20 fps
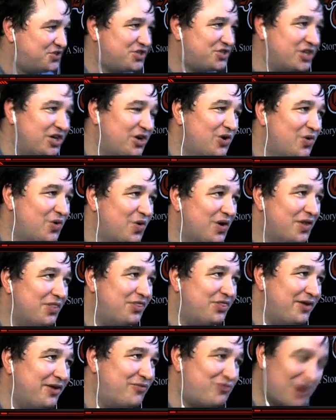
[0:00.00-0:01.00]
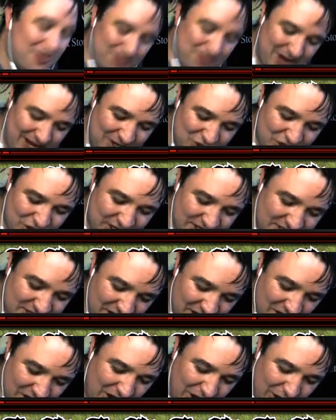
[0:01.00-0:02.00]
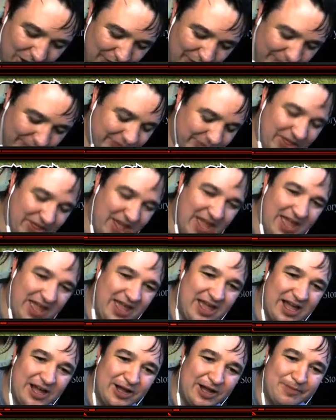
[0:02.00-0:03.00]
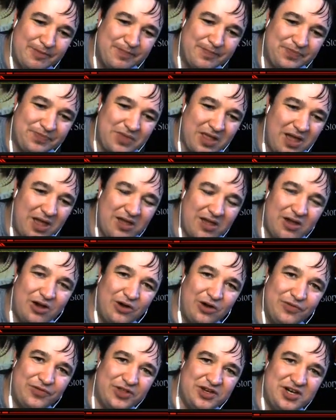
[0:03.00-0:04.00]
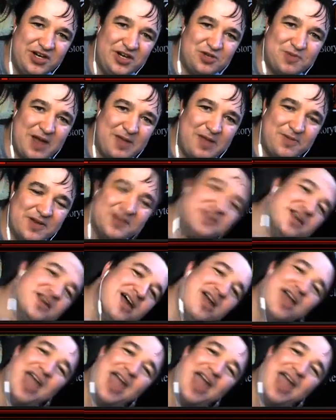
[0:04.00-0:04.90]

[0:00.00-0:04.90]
to the front pages of the newspapers?